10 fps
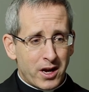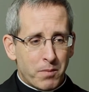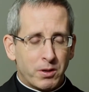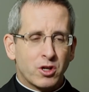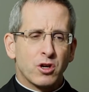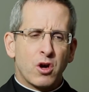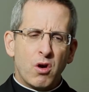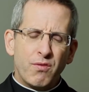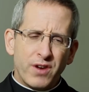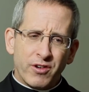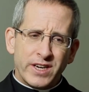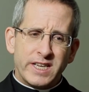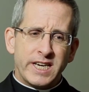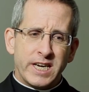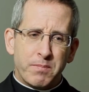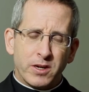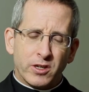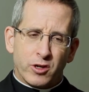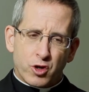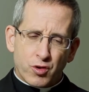But to go very deep and
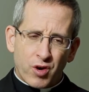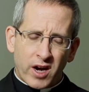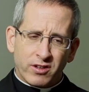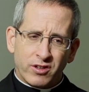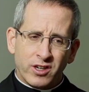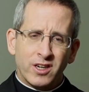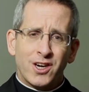to trust,